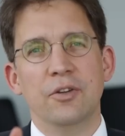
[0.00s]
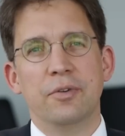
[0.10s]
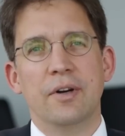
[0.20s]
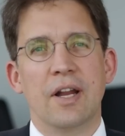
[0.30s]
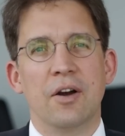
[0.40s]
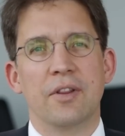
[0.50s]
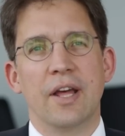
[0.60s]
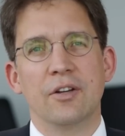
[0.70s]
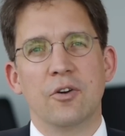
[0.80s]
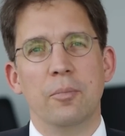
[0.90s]
You found out
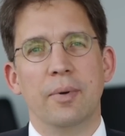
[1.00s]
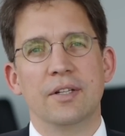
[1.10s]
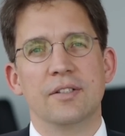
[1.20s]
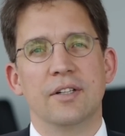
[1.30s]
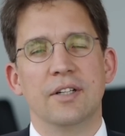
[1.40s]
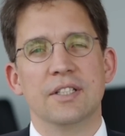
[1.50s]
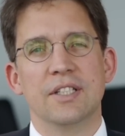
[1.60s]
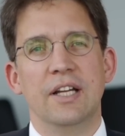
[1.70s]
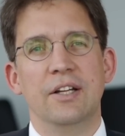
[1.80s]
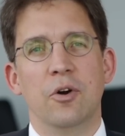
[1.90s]
that a competitor is
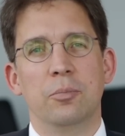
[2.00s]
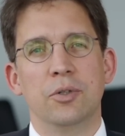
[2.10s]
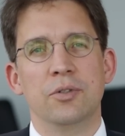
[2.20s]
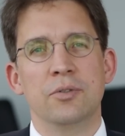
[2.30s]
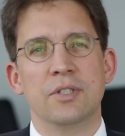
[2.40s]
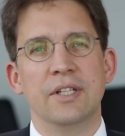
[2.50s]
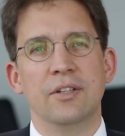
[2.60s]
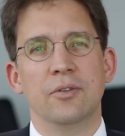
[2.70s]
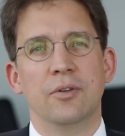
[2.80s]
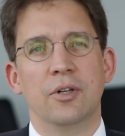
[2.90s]
selling or
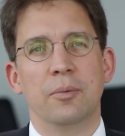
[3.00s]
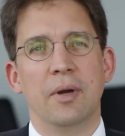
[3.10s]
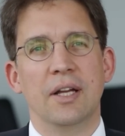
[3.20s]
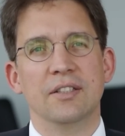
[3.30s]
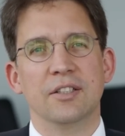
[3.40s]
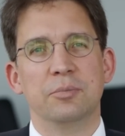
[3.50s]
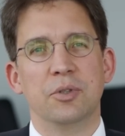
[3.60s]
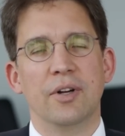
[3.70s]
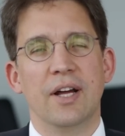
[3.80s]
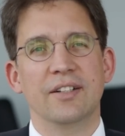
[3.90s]
producing your patented
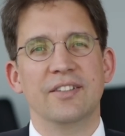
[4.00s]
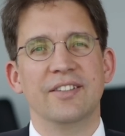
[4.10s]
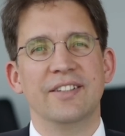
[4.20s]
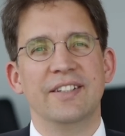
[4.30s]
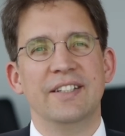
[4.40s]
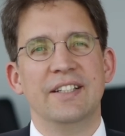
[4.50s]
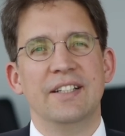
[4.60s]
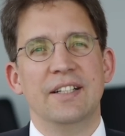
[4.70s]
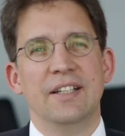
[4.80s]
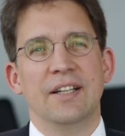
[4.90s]
product.
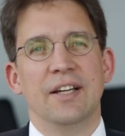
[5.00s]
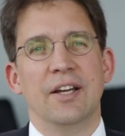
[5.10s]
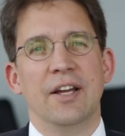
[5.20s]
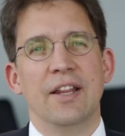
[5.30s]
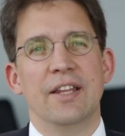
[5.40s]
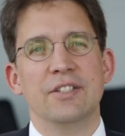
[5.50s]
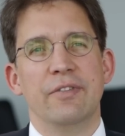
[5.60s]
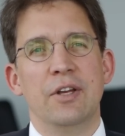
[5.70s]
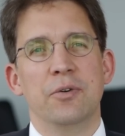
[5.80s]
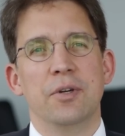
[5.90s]
In this
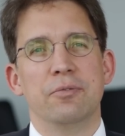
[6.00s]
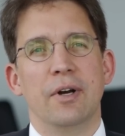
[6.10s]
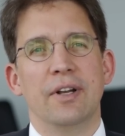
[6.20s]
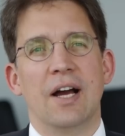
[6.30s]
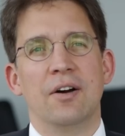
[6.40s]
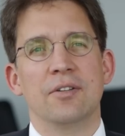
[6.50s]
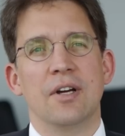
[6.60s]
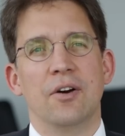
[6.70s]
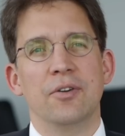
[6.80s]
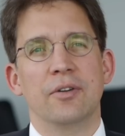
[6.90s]
video, you found out
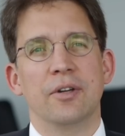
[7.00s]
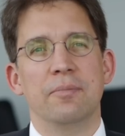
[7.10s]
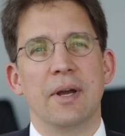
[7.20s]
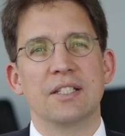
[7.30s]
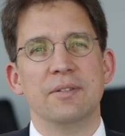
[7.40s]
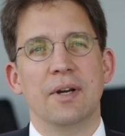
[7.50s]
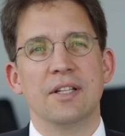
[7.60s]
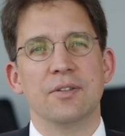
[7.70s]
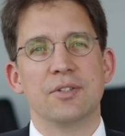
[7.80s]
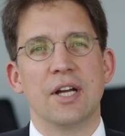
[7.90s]
how you can
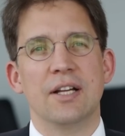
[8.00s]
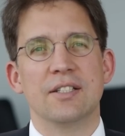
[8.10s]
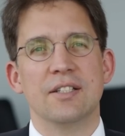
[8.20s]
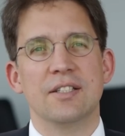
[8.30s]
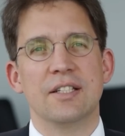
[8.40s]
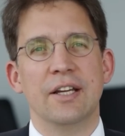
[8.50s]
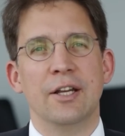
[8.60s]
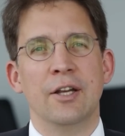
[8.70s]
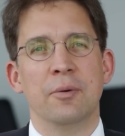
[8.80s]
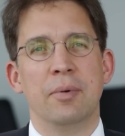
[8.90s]
maximize your chances
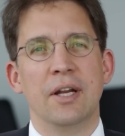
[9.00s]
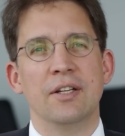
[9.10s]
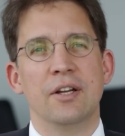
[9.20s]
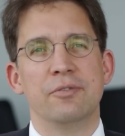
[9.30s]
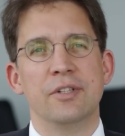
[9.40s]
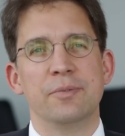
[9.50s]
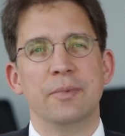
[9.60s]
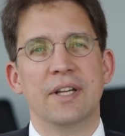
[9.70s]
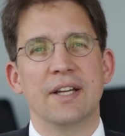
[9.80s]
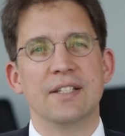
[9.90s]
in patent
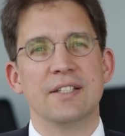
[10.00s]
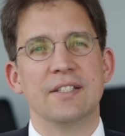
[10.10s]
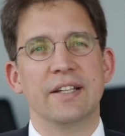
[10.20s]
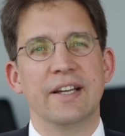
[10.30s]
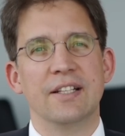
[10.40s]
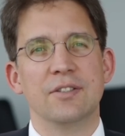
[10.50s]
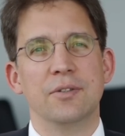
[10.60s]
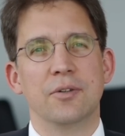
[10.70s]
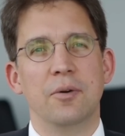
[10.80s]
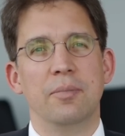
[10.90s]
infringement cases against
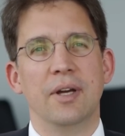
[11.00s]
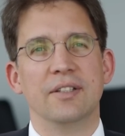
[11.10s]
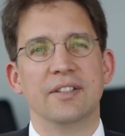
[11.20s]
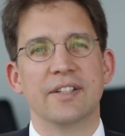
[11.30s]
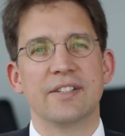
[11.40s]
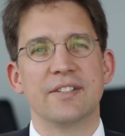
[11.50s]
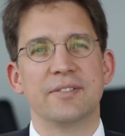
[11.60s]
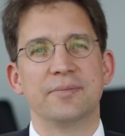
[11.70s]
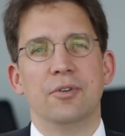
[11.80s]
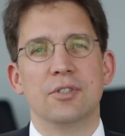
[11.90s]
your competitors.
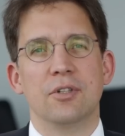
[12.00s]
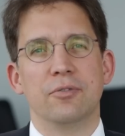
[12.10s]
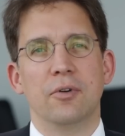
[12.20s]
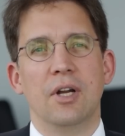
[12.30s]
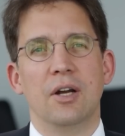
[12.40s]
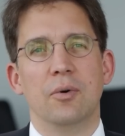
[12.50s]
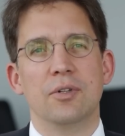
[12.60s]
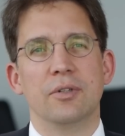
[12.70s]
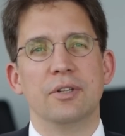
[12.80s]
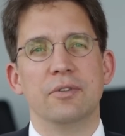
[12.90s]
First of all, I
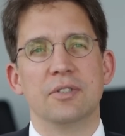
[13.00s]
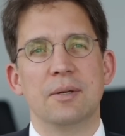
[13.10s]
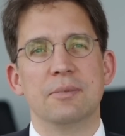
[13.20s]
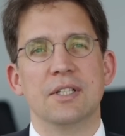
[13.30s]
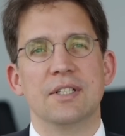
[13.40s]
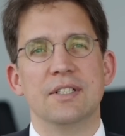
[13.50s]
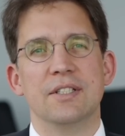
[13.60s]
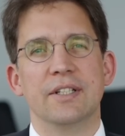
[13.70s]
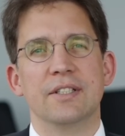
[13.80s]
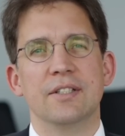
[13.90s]
want to give you some
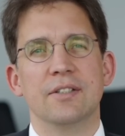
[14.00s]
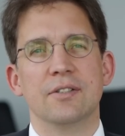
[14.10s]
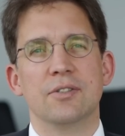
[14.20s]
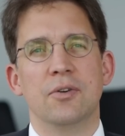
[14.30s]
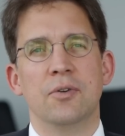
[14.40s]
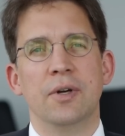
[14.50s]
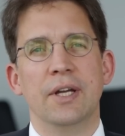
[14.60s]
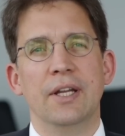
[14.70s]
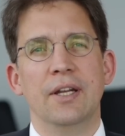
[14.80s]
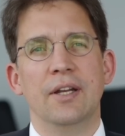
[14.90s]
statistics. So
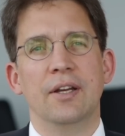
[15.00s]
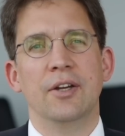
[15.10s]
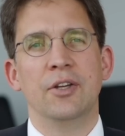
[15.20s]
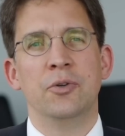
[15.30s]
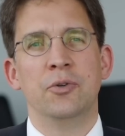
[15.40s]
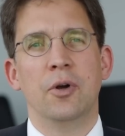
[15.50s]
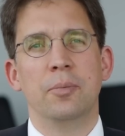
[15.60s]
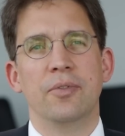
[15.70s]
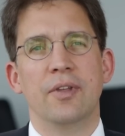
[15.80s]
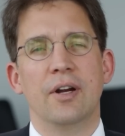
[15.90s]
in
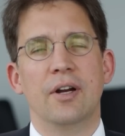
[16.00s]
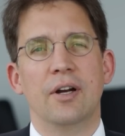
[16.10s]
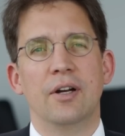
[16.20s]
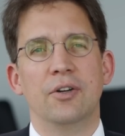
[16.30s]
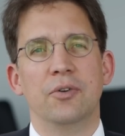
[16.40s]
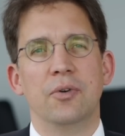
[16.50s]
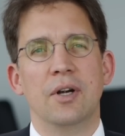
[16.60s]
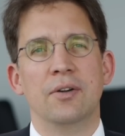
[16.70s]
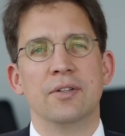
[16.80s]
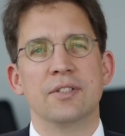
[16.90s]
Europe, there are
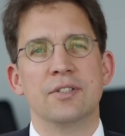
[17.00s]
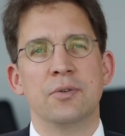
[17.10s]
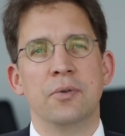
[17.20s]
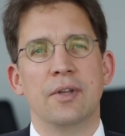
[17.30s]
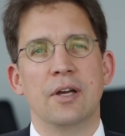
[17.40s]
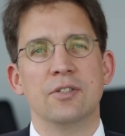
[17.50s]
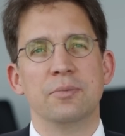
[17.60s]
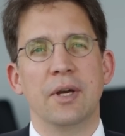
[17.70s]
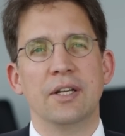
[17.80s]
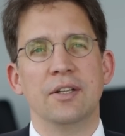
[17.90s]
around 2,000
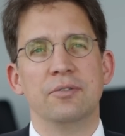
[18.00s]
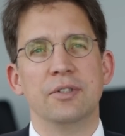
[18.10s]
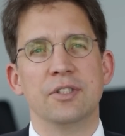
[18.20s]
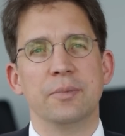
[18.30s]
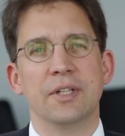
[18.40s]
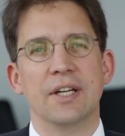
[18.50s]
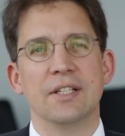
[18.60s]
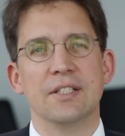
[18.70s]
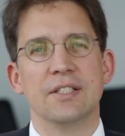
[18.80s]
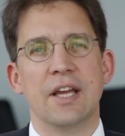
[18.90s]
patent infringement
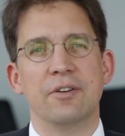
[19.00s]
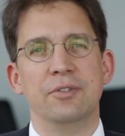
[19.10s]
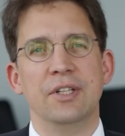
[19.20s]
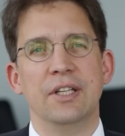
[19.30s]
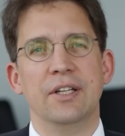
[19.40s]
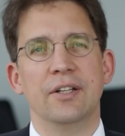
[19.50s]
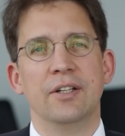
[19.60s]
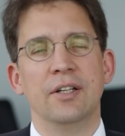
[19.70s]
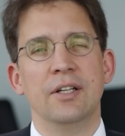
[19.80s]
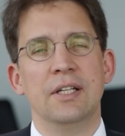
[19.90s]
cases every
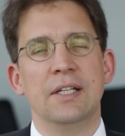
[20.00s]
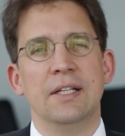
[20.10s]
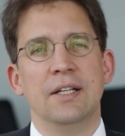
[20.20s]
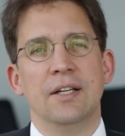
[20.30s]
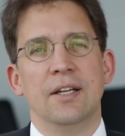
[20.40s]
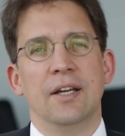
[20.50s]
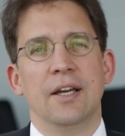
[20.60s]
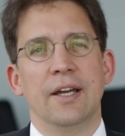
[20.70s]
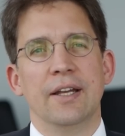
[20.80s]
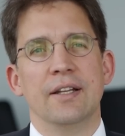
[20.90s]
year,
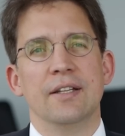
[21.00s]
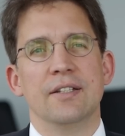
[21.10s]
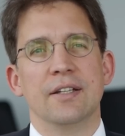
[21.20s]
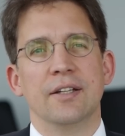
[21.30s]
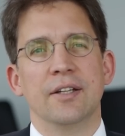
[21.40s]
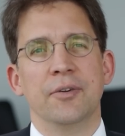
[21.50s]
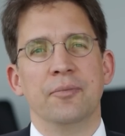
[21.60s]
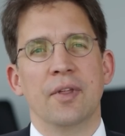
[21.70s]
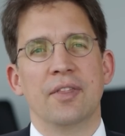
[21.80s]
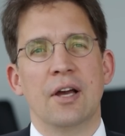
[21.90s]
and
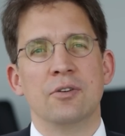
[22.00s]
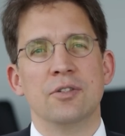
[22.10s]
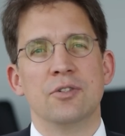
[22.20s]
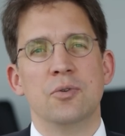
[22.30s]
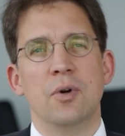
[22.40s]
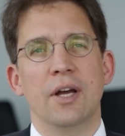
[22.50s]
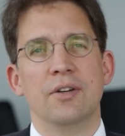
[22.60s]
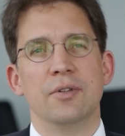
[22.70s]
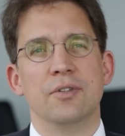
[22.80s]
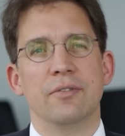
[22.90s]

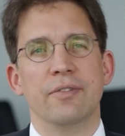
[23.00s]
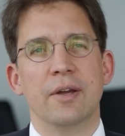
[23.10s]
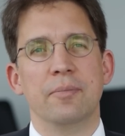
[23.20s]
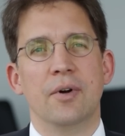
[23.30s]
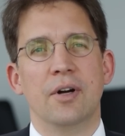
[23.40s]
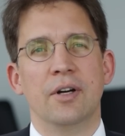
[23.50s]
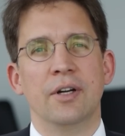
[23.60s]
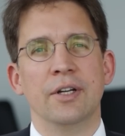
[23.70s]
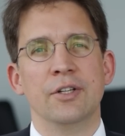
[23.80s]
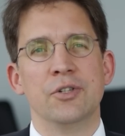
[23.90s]
1,200 of them
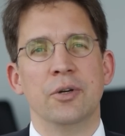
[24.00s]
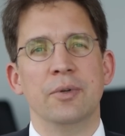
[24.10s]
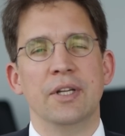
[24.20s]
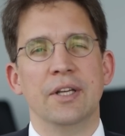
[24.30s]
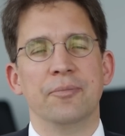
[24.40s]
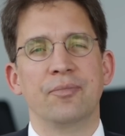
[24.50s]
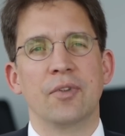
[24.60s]
are in Germany.